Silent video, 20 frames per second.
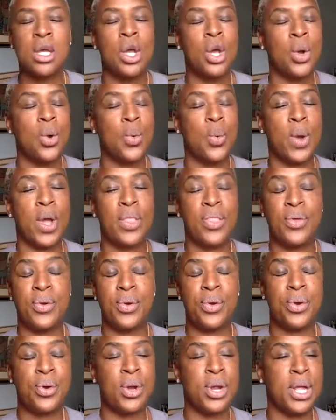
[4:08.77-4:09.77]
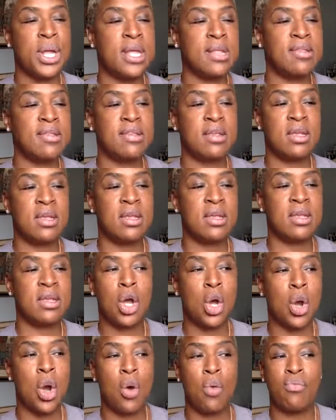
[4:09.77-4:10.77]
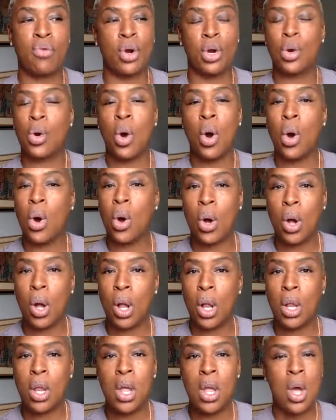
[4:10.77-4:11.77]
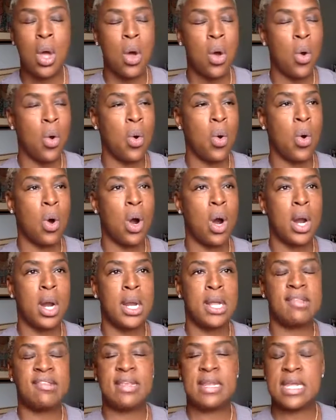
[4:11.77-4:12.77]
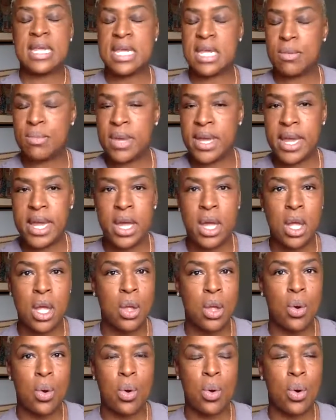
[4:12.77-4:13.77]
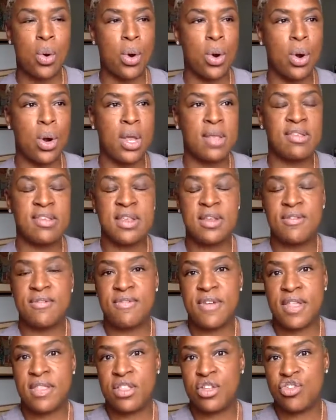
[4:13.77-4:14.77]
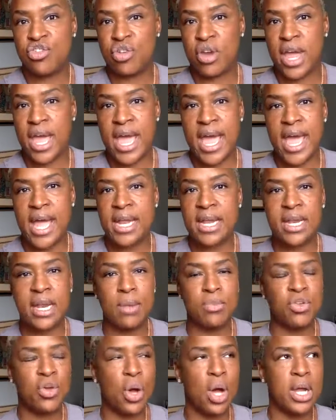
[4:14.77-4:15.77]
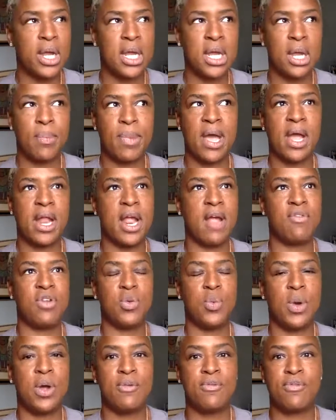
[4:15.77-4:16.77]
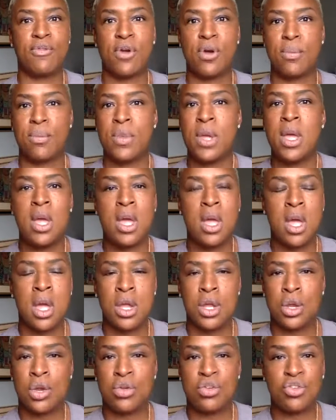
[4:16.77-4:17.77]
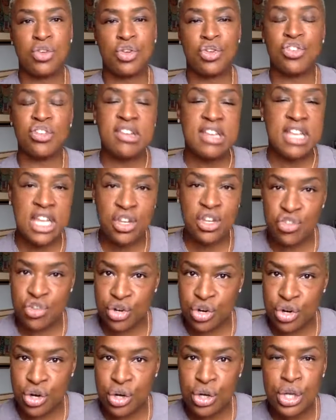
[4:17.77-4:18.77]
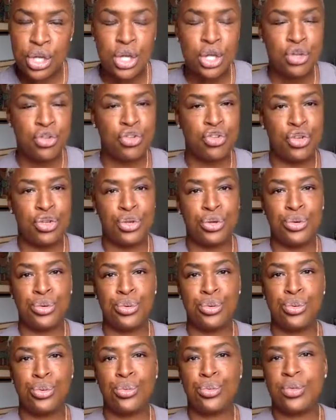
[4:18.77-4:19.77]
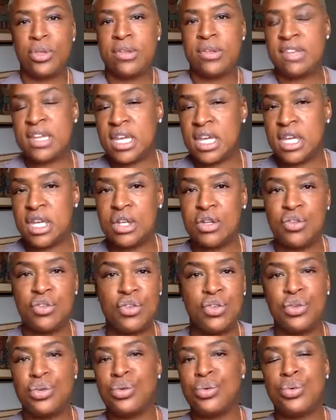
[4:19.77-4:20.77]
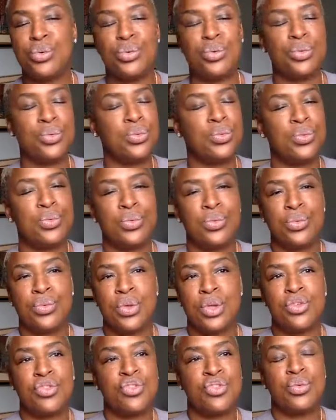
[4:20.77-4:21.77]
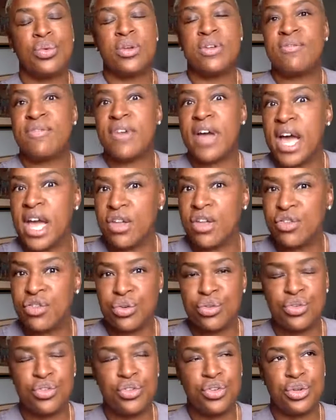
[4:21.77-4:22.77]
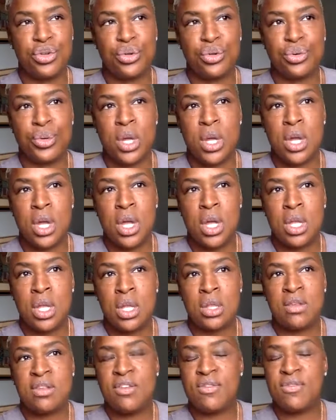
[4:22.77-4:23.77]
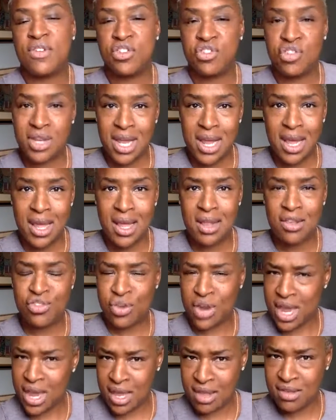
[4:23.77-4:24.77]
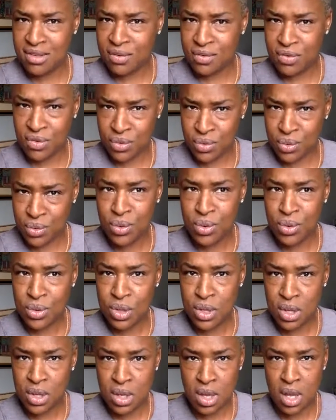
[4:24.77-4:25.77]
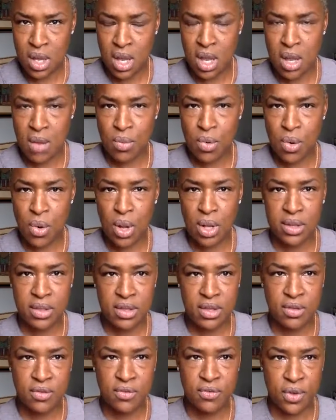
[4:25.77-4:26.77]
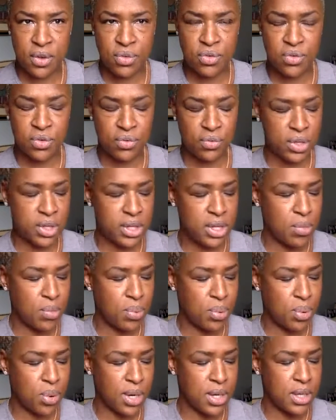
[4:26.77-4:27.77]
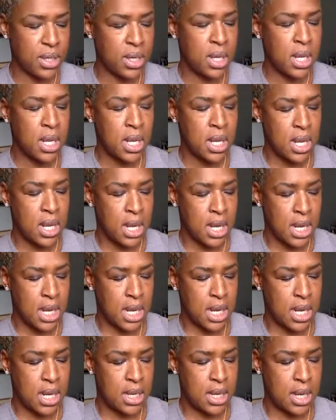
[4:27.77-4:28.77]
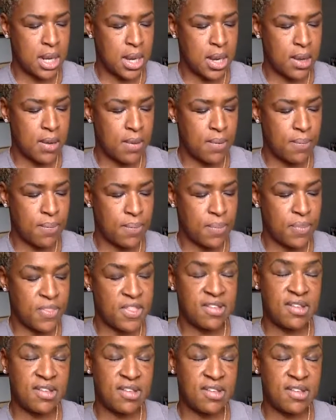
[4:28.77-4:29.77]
whether it's over a call, or it's an email, or it's an event that you're at. And I'm talking about everyone from your teacher to the dean, to the student advisor, to the division heads, your heads of school. All of these folks are really important in this